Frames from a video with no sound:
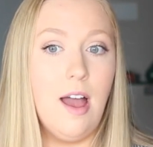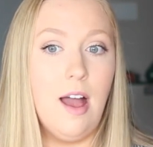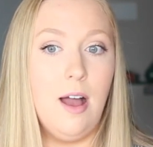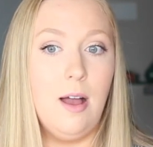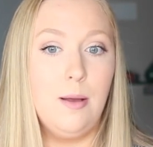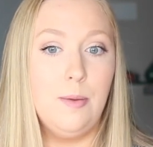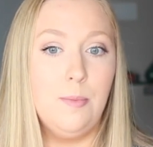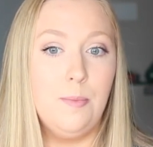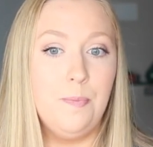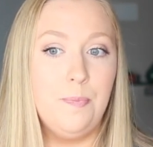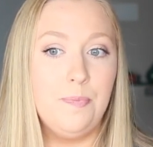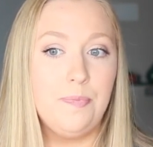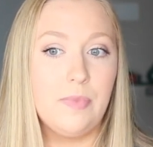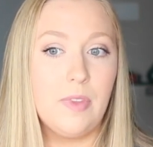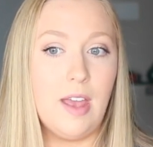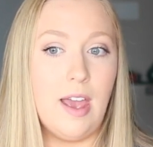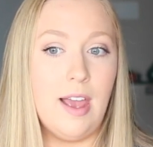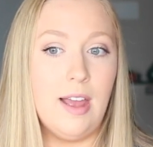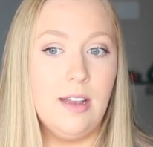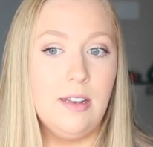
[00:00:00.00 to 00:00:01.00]
Um,
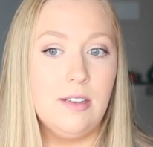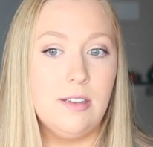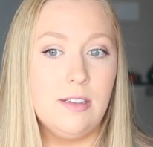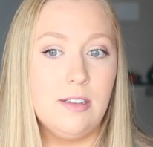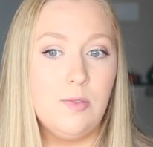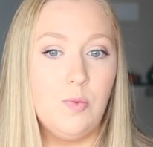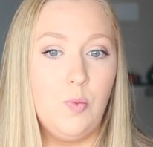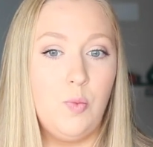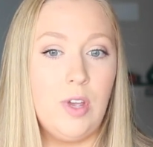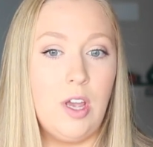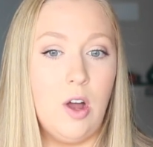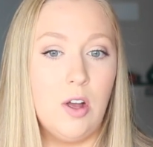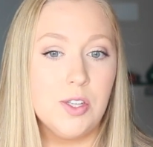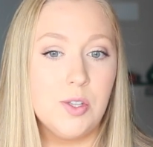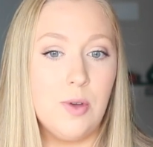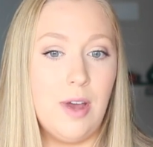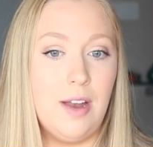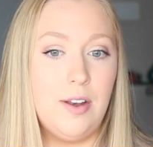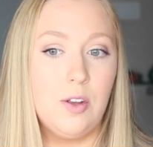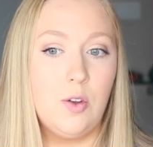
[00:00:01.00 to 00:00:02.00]
and we
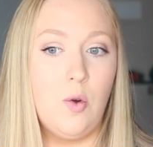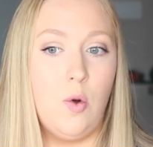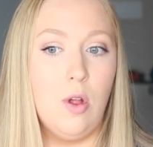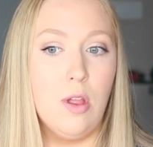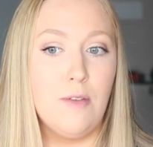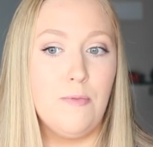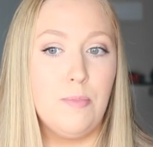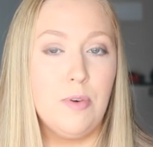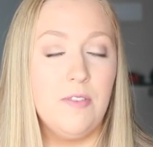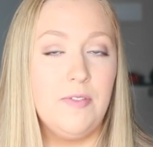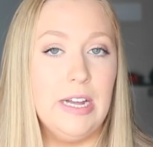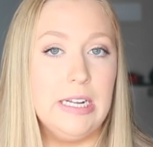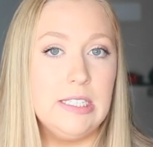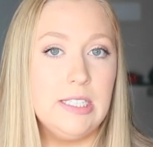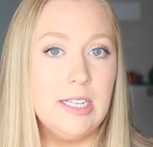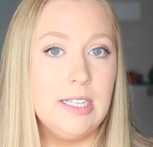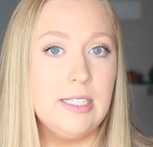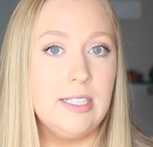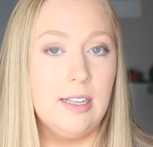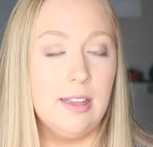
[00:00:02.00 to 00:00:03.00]
also had a goal of
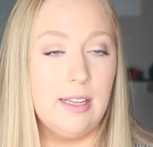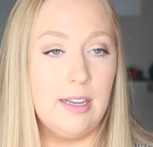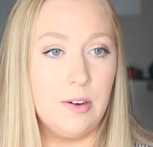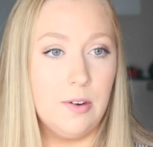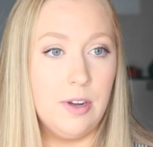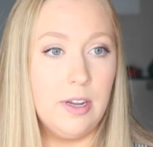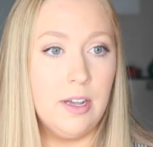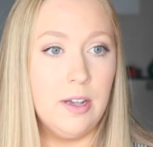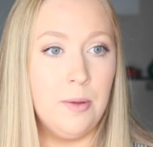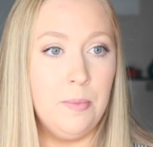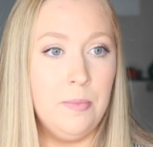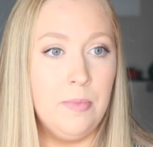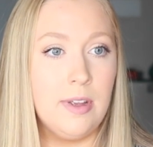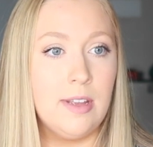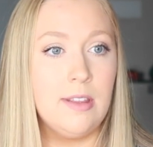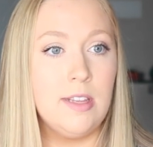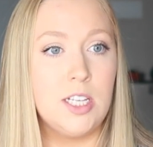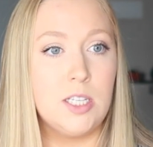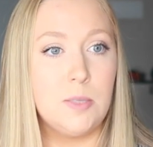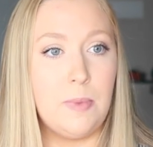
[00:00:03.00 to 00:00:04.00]
preventing delirium
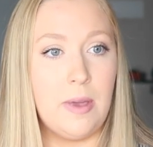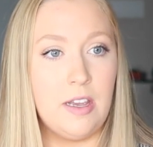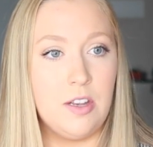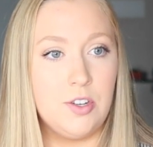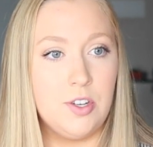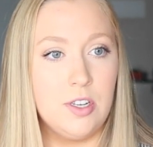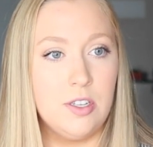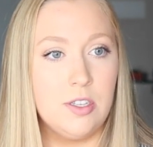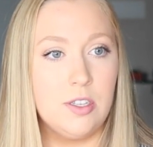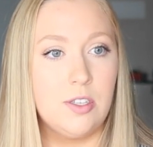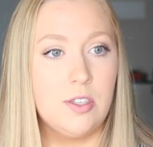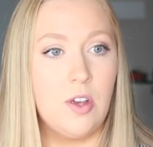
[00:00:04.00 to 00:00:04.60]
in these patients.